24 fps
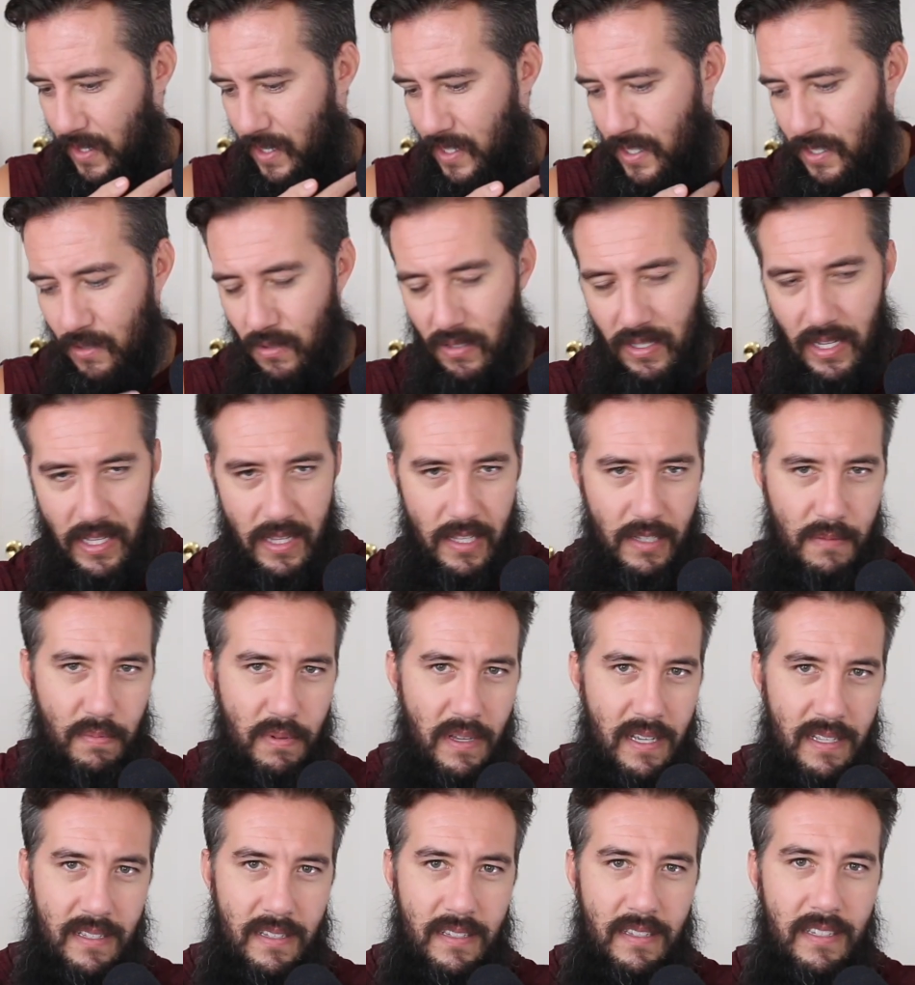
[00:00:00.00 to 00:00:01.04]
She was like, this
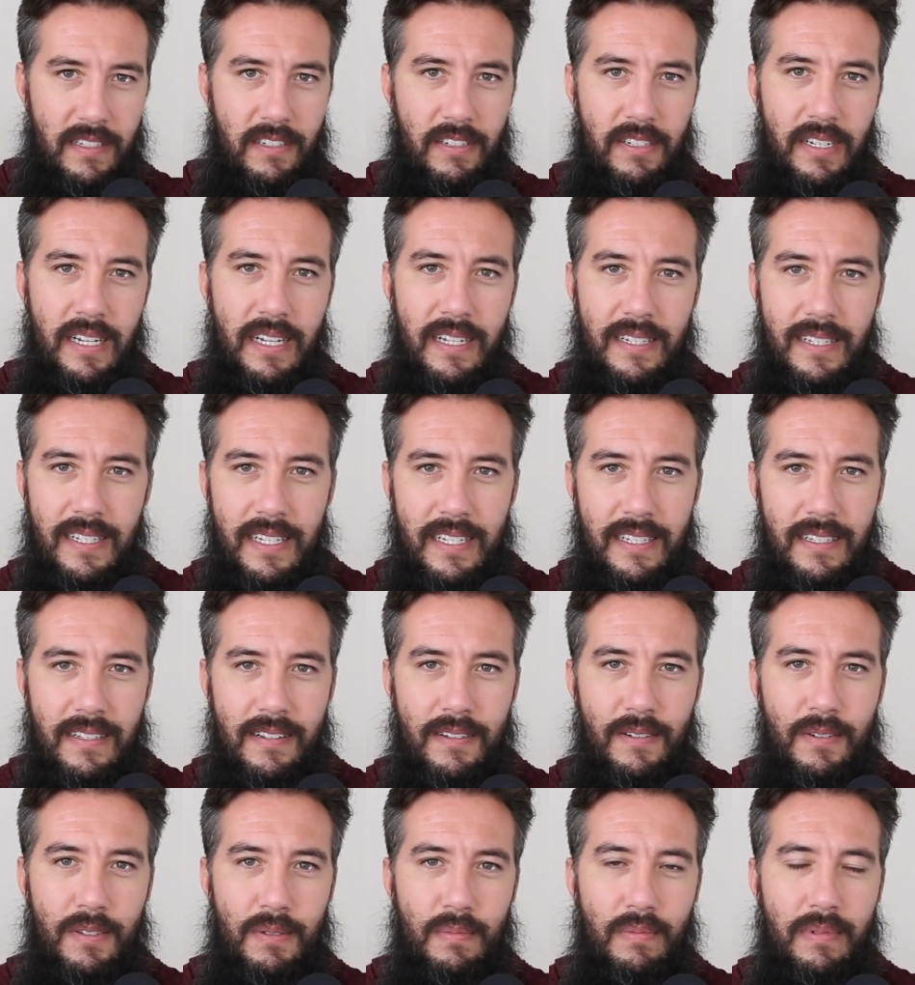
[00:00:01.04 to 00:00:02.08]
place is legit. It's an East
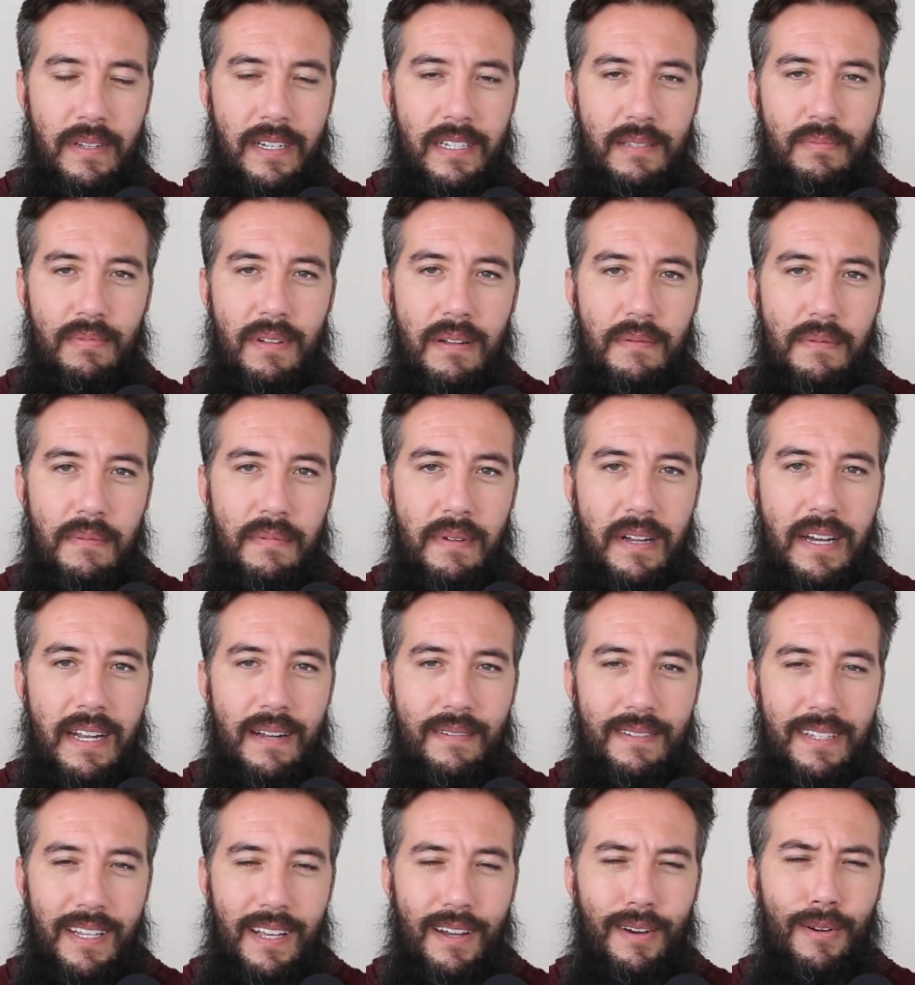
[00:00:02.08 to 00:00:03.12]
Coast place, blah, blah, blah. And I
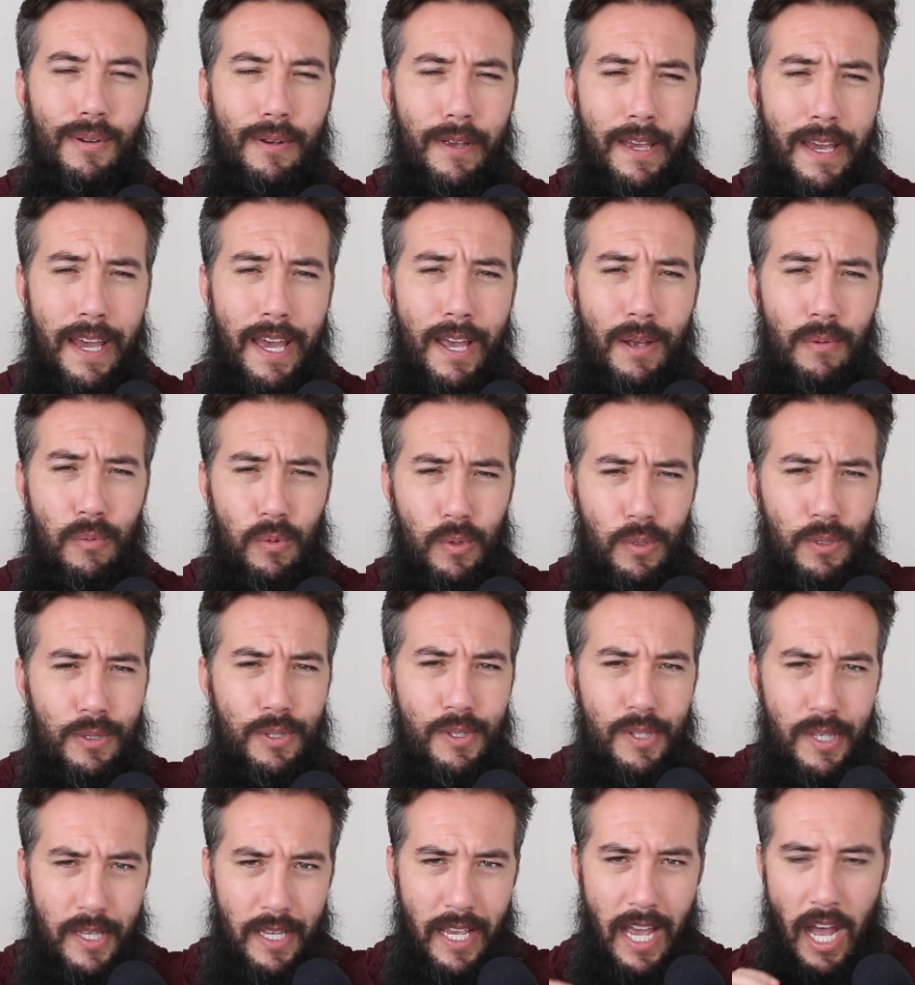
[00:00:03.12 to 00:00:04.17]
was like, okay, we'll
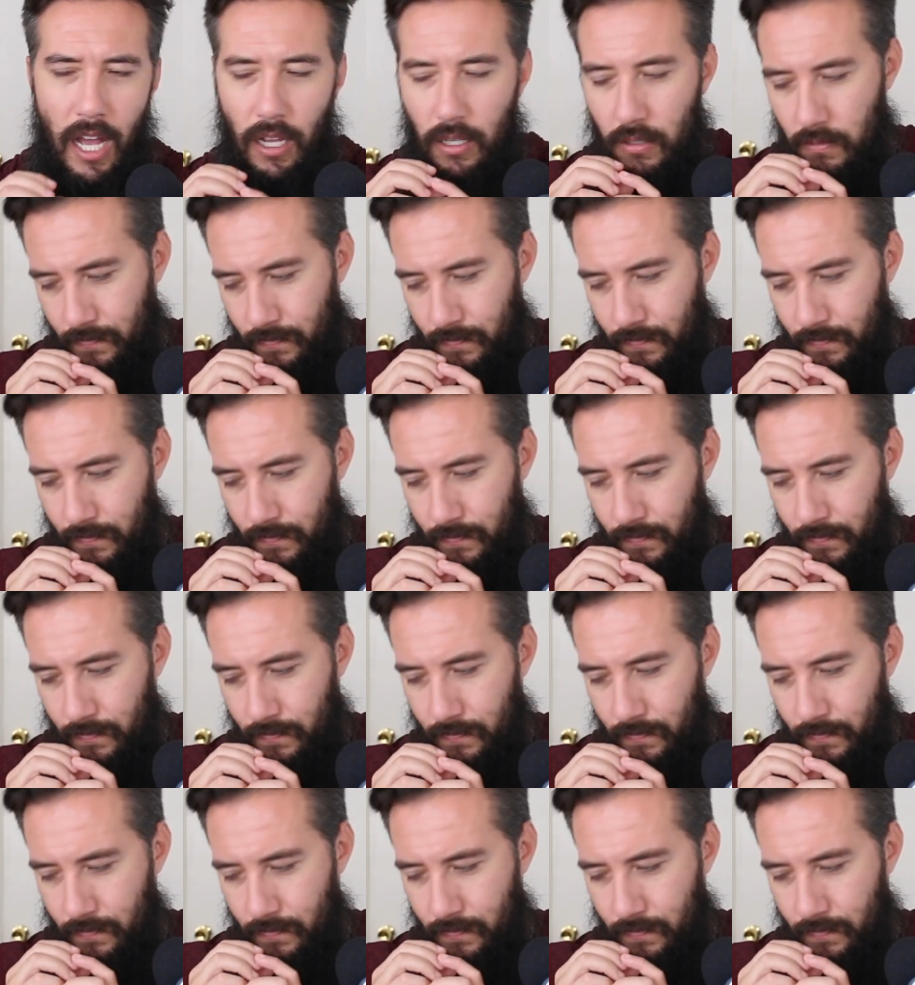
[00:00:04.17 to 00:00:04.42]
see how.